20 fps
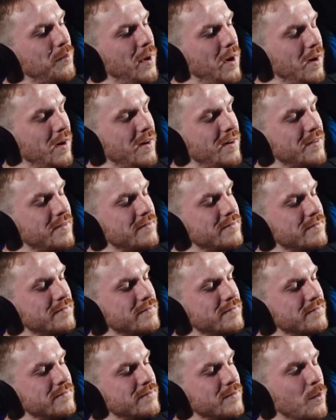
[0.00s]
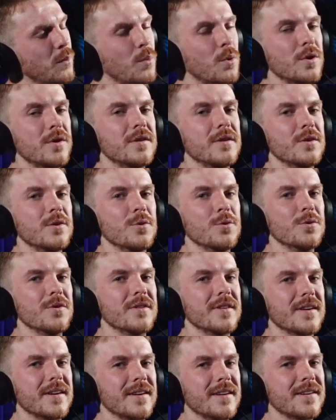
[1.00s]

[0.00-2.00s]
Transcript: But what do you think?